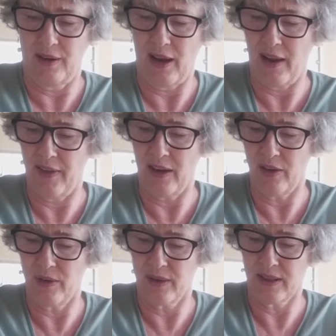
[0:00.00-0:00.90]
and then
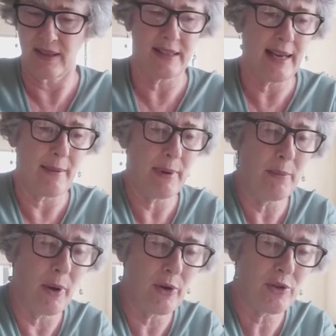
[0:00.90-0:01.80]
use this dabbing
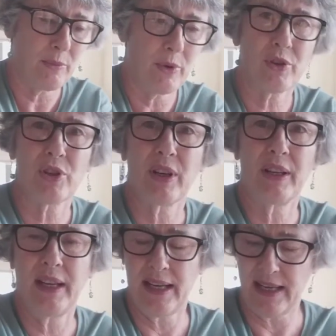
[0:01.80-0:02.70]
motion which you can
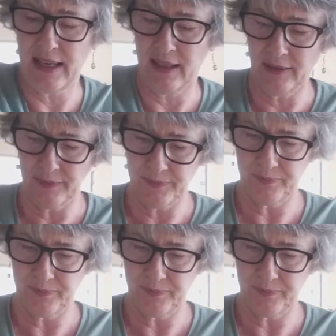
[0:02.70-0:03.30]
hear.